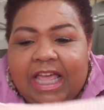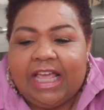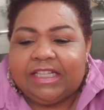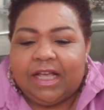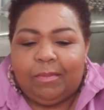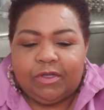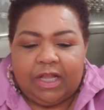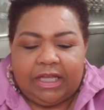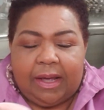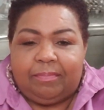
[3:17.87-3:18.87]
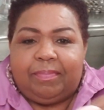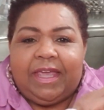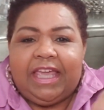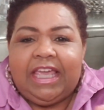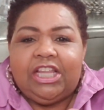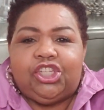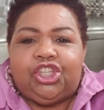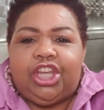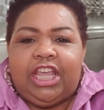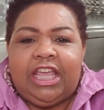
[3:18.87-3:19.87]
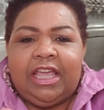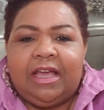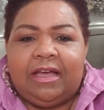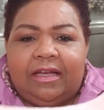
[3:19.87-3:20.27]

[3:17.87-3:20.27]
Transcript: It's almost like a peachy